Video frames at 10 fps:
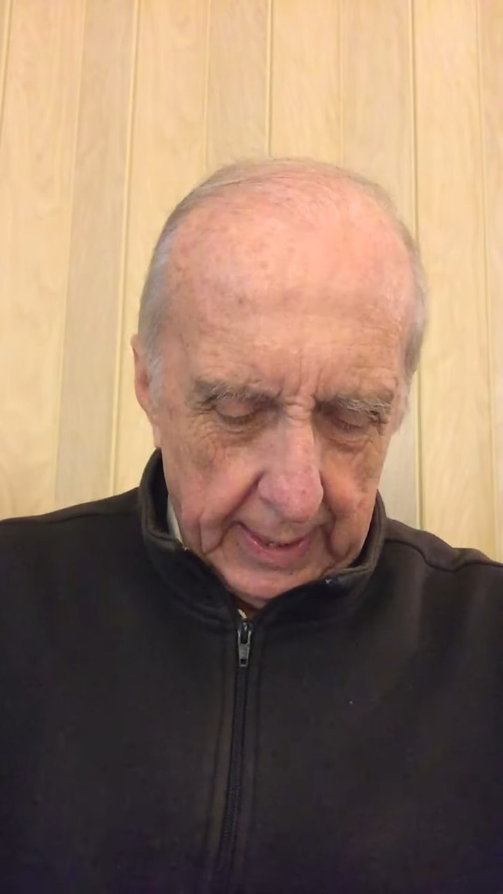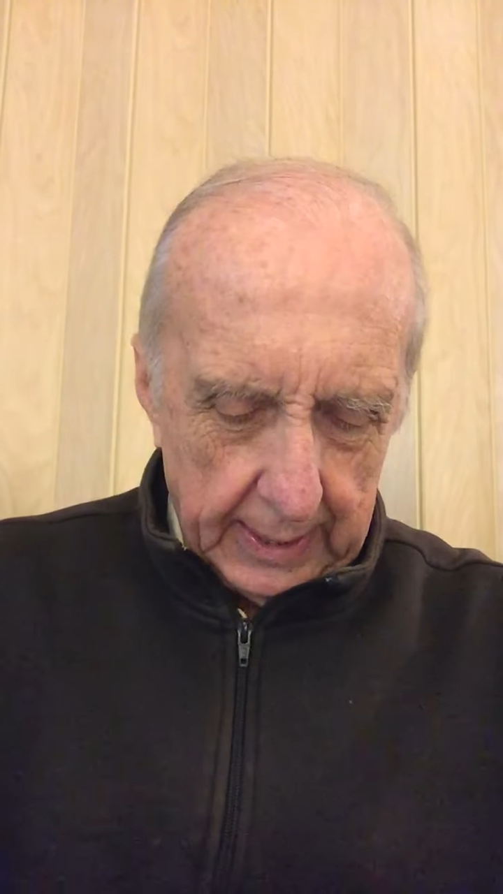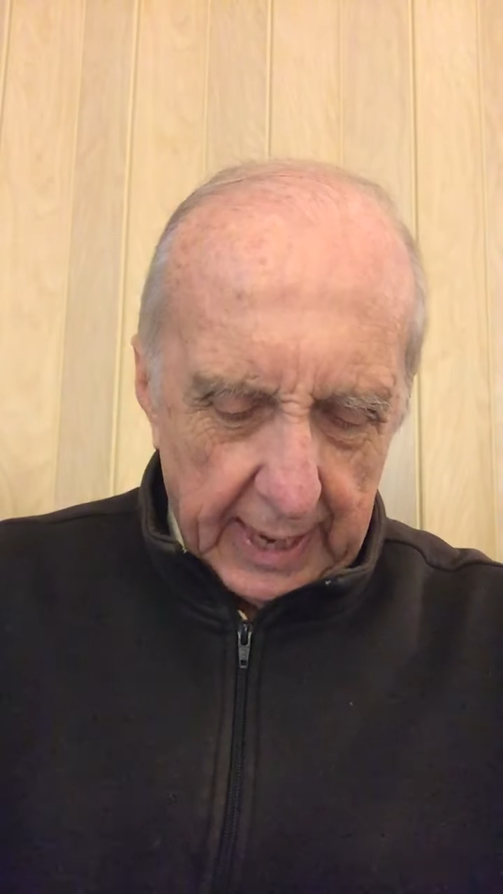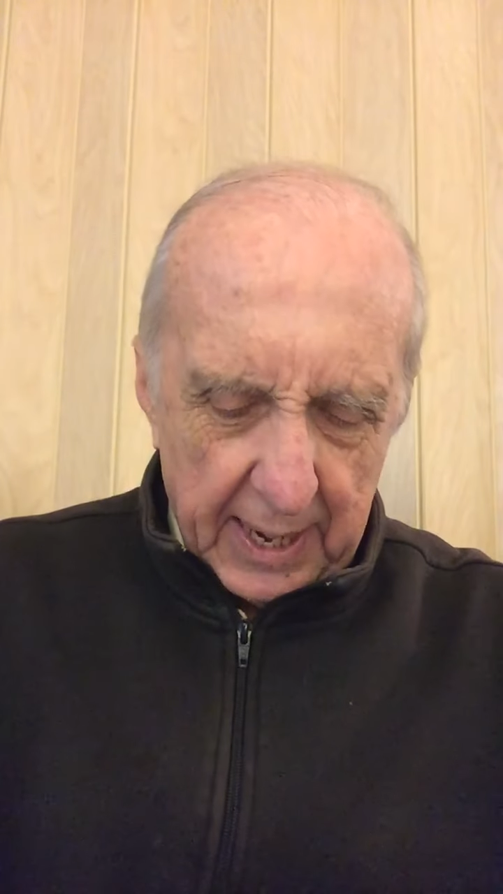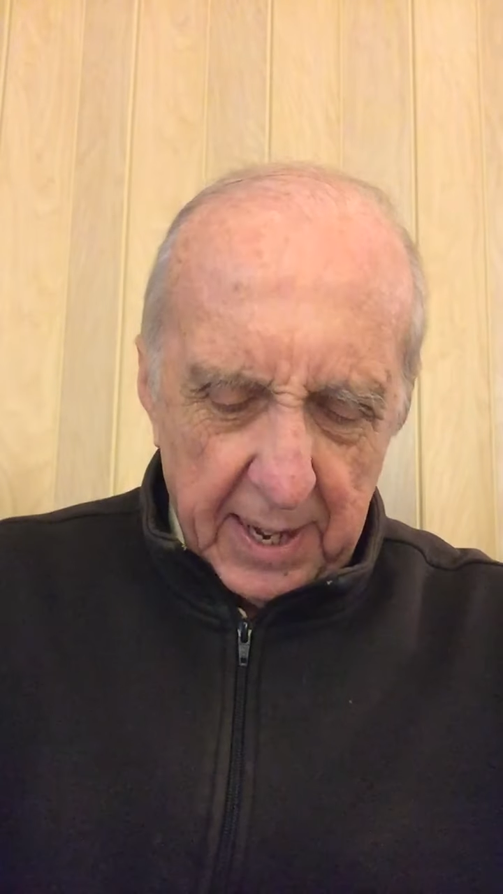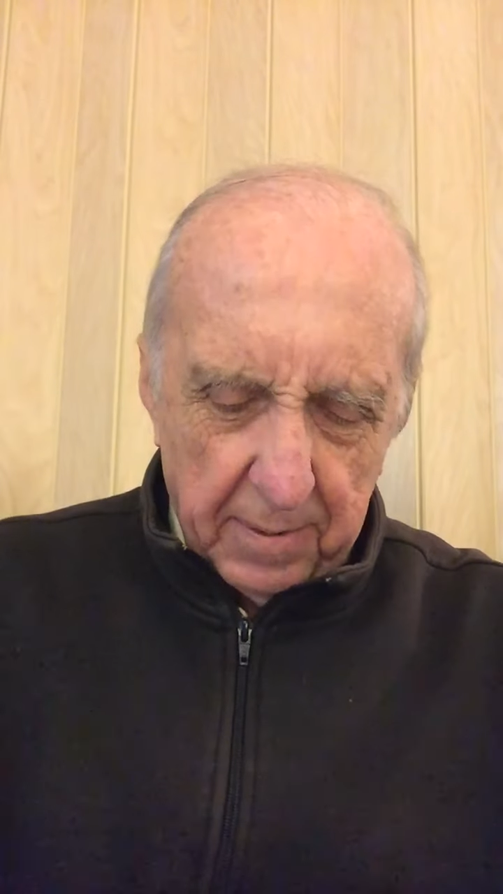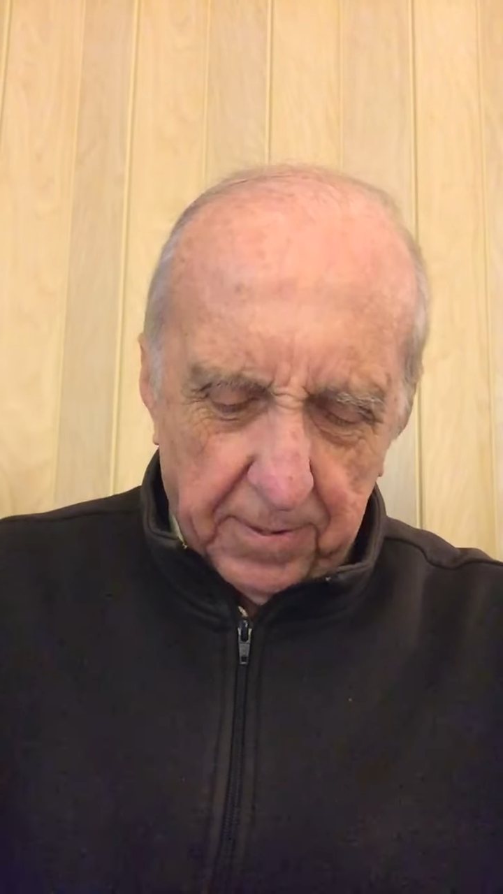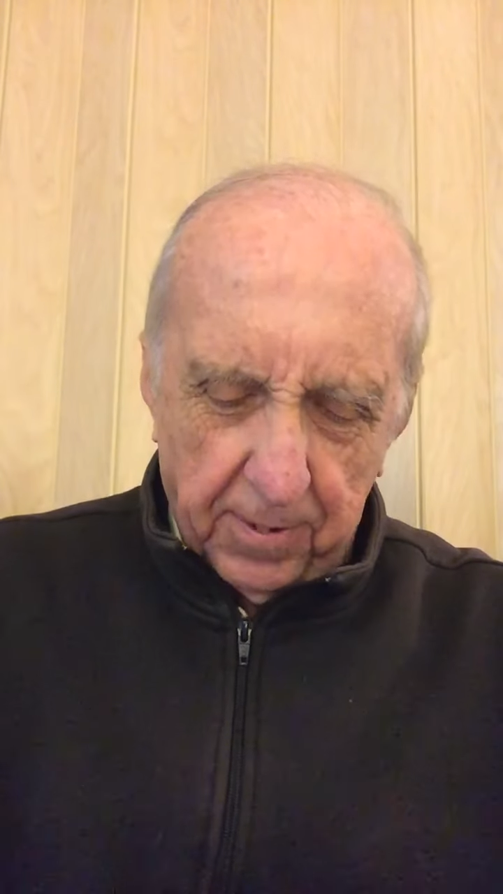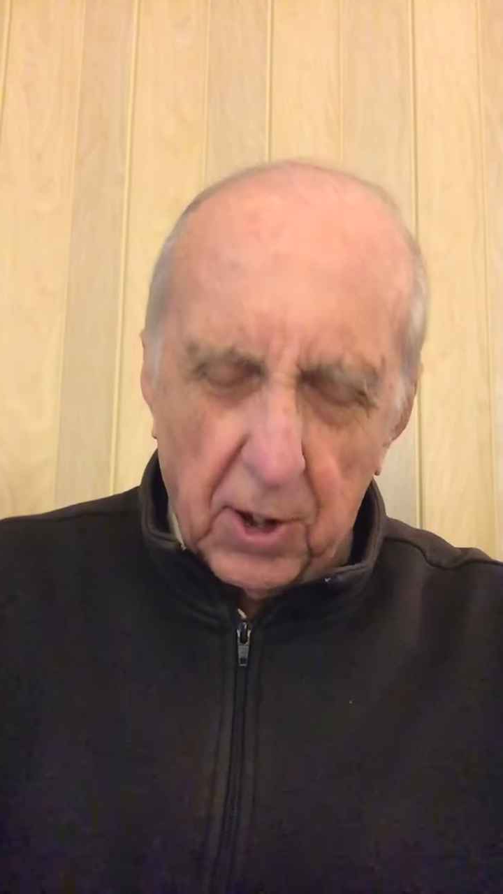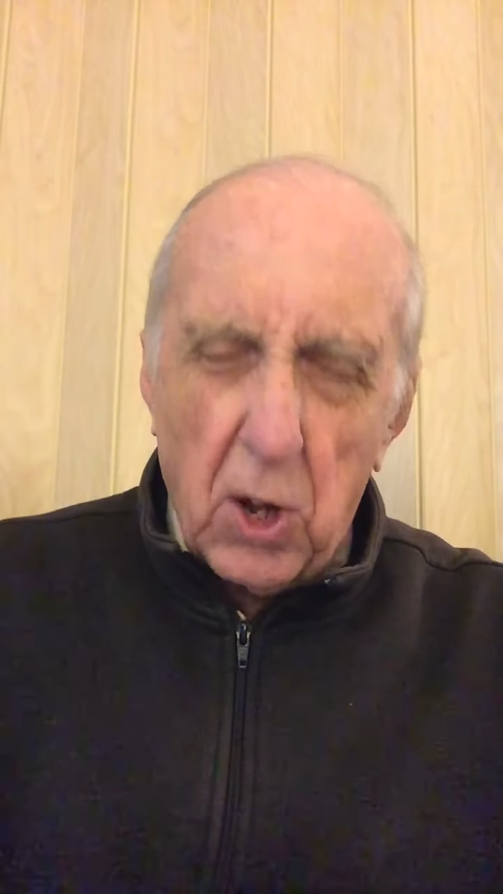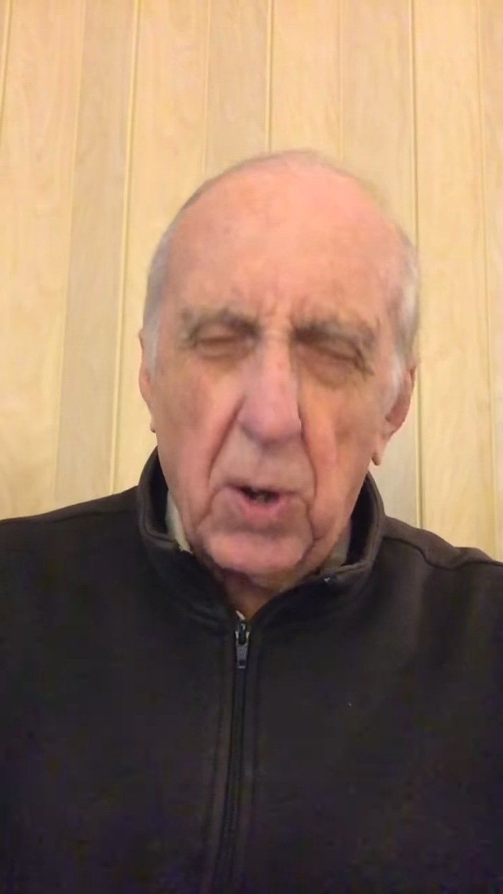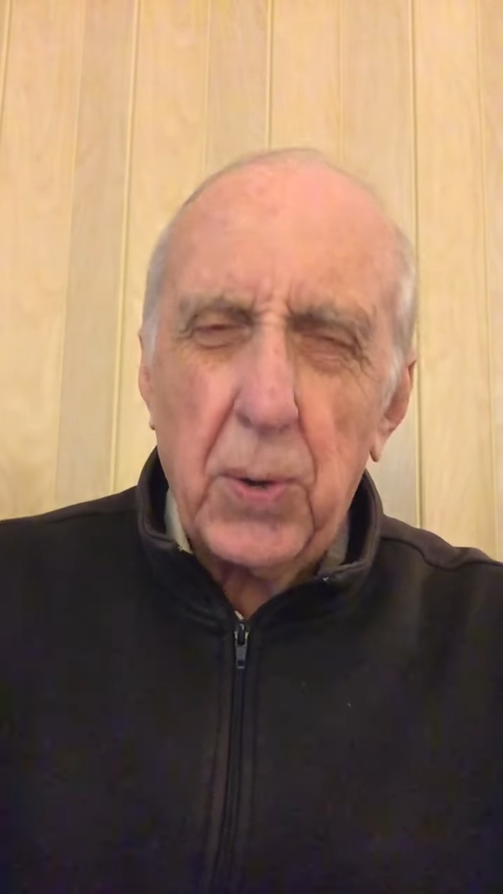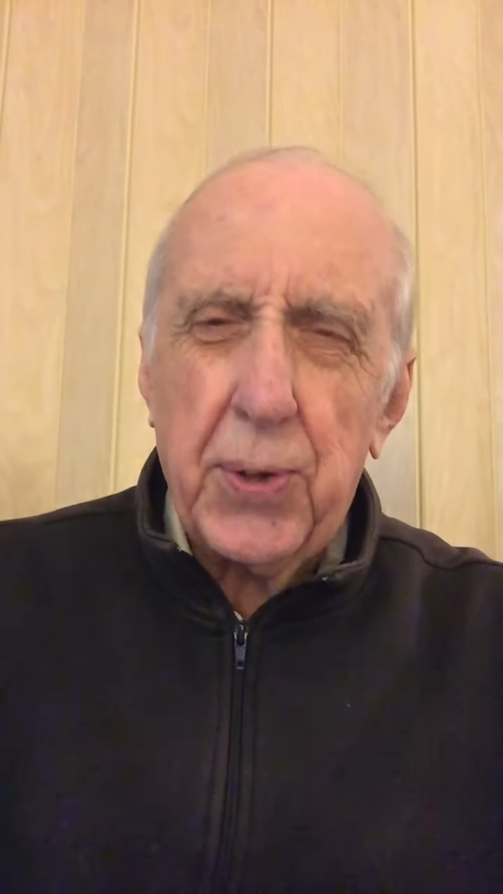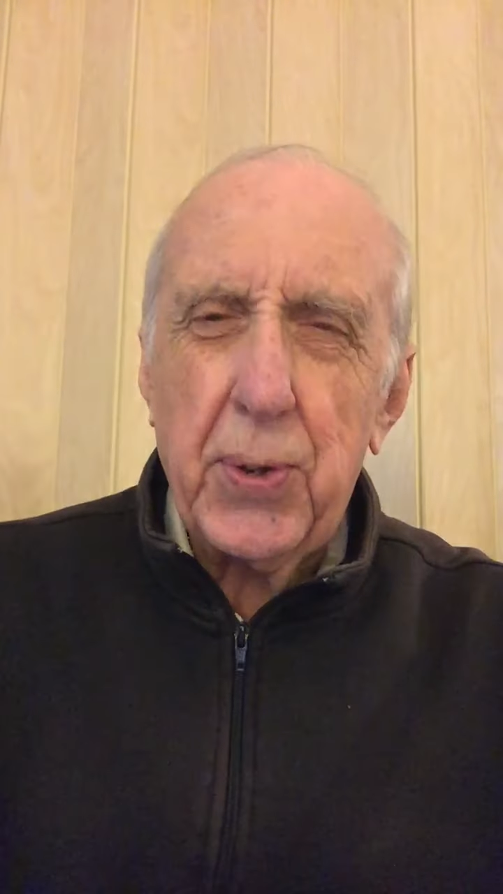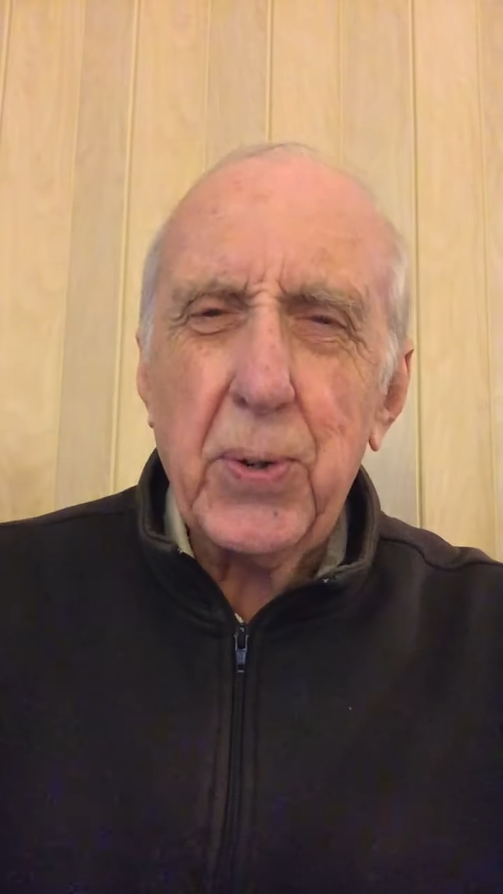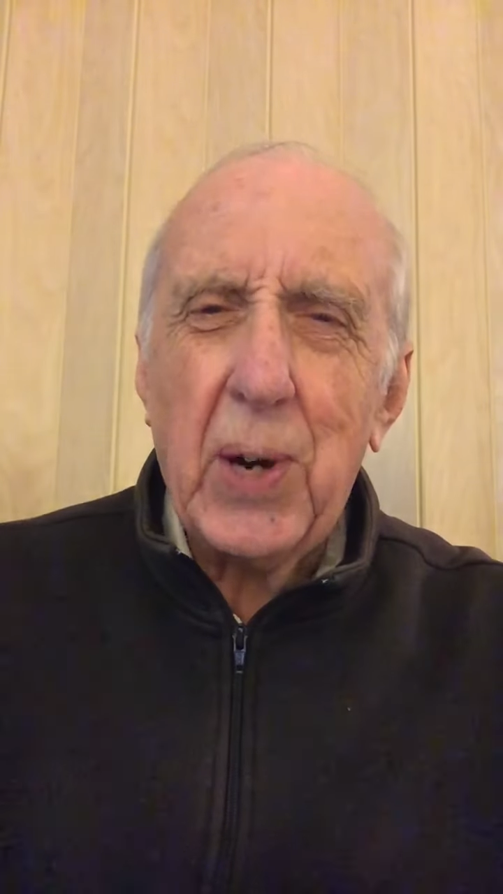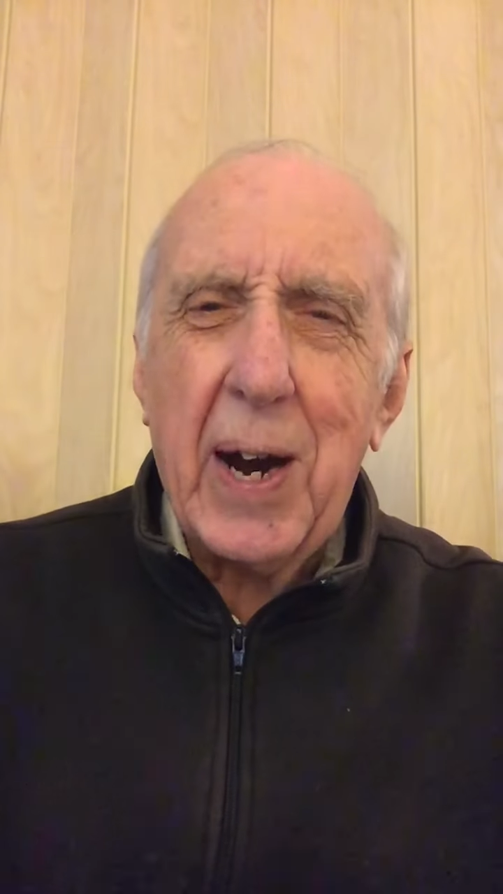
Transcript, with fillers: letting flow through